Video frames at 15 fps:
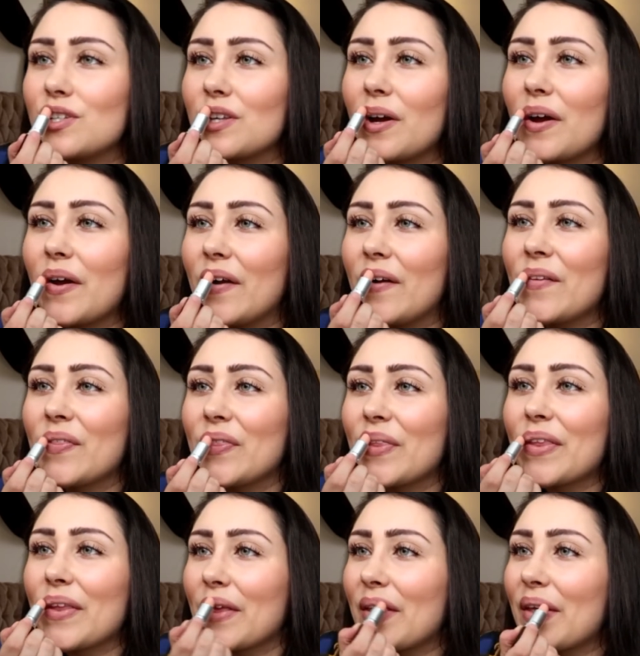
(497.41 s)
just go
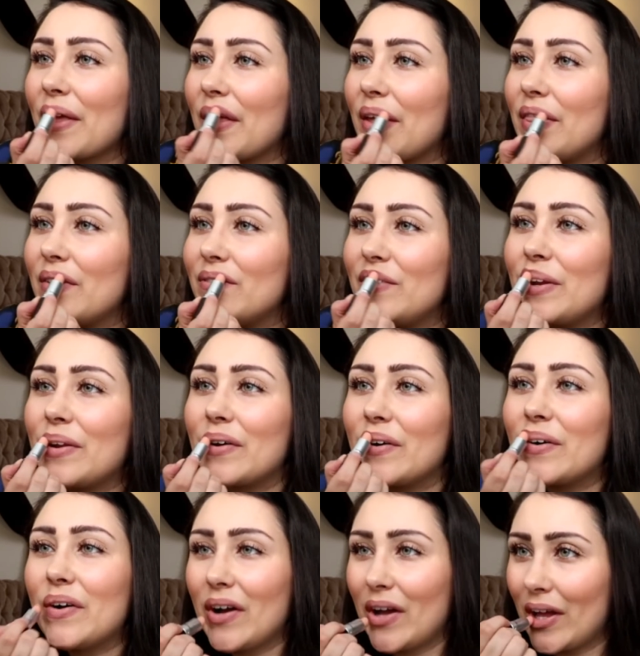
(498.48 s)
in the
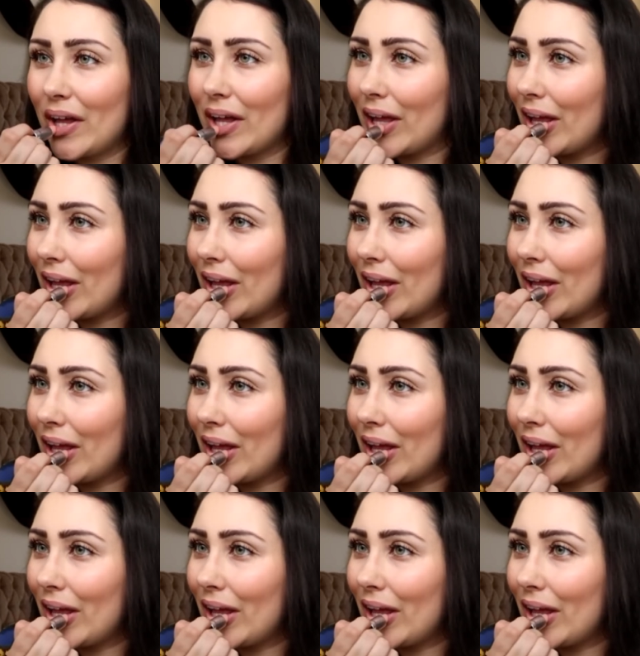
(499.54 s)
middle